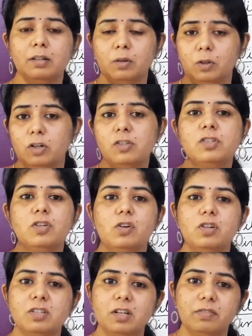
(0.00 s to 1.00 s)
good
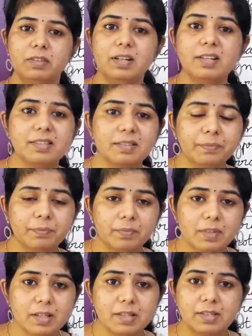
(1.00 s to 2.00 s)
source of this.
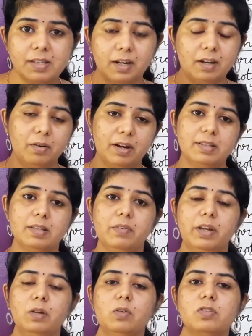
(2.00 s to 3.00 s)
Sun rays are
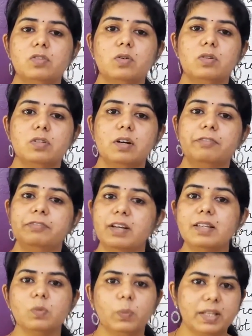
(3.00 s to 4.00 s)
very good source of
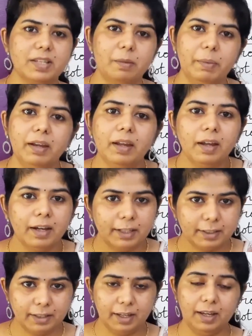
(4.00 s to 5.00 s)
this vitamin
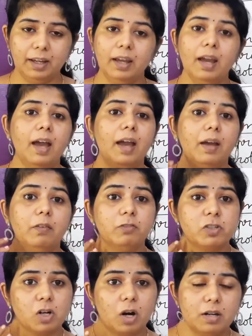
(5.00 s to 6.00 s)
D,
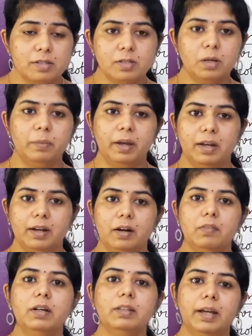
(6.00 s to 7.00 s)
which also make
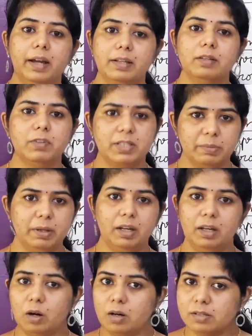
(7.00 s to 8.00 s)
our vitamin
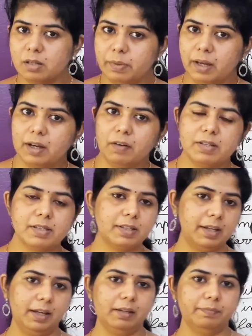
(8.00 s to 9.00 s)
D also make our
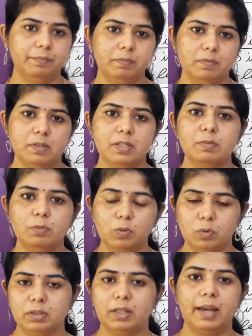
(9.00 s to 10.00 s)
skin
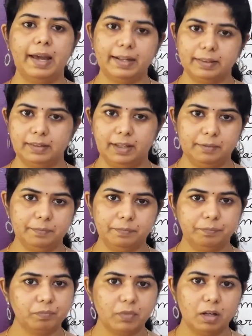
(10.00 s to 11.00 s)
smooth, healthy.
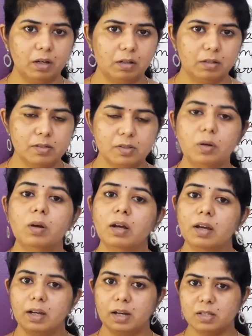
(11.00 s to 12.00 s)

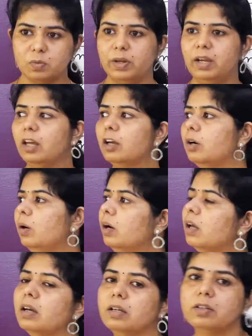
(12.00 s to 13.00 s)
So it is very
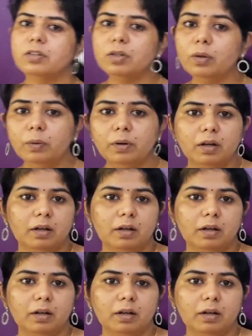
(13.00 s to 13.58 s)
good to